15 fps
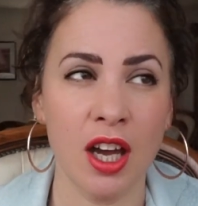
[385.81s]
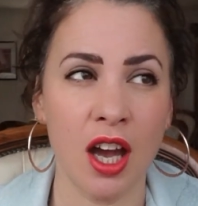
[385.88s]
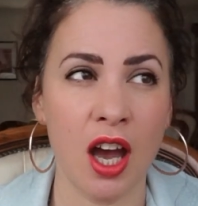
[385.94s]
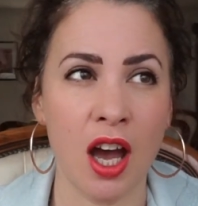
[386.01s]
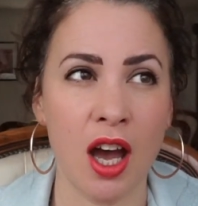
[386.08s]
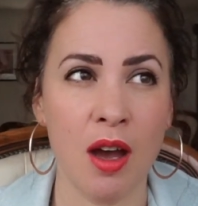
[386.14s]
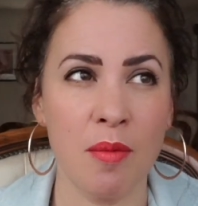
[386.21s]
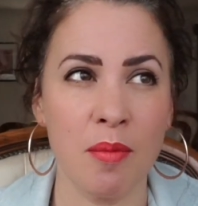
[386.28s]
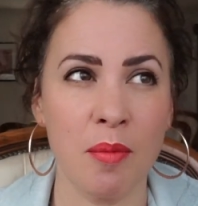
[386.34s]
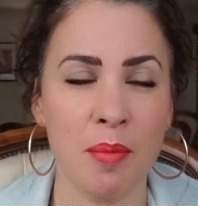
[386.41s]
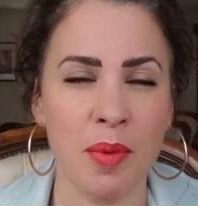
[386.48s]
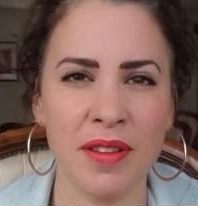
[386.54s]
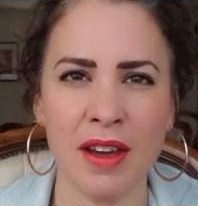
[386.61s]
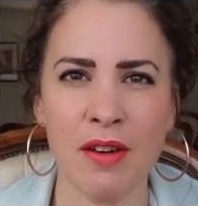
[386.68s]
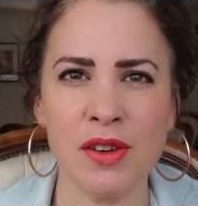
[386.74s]

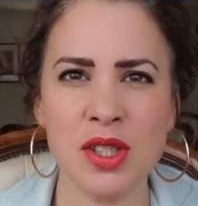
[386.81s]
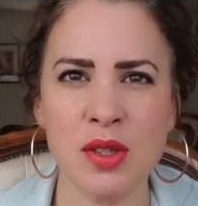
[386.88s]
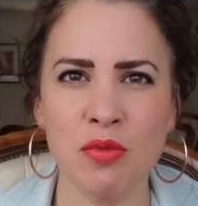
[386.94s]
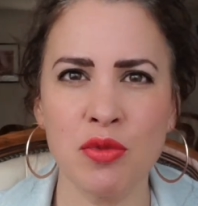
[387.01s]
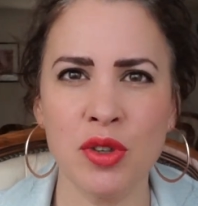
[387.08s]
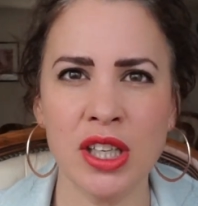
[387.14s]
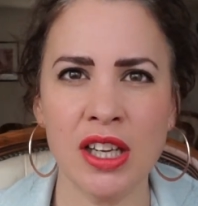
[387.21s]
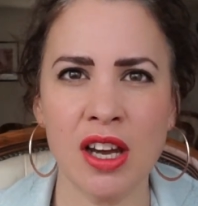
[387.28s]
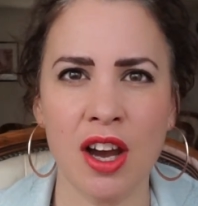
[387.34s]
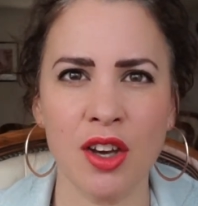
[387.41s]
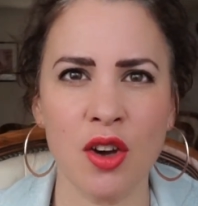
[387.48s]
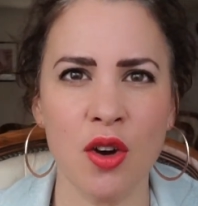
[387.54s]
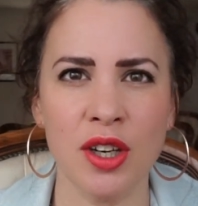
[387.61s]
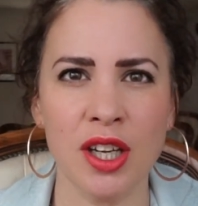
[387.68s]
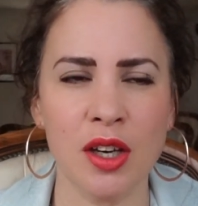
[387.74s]
but there are some really
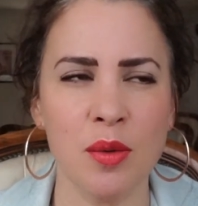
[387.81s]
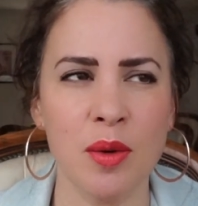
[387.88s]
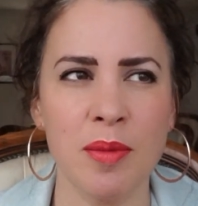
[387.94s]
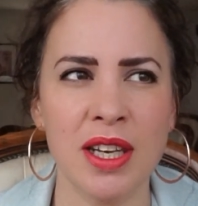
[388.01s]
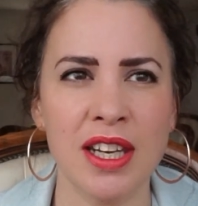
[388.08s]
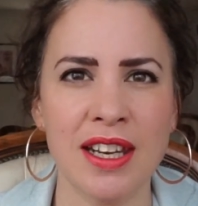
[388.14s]
iconic women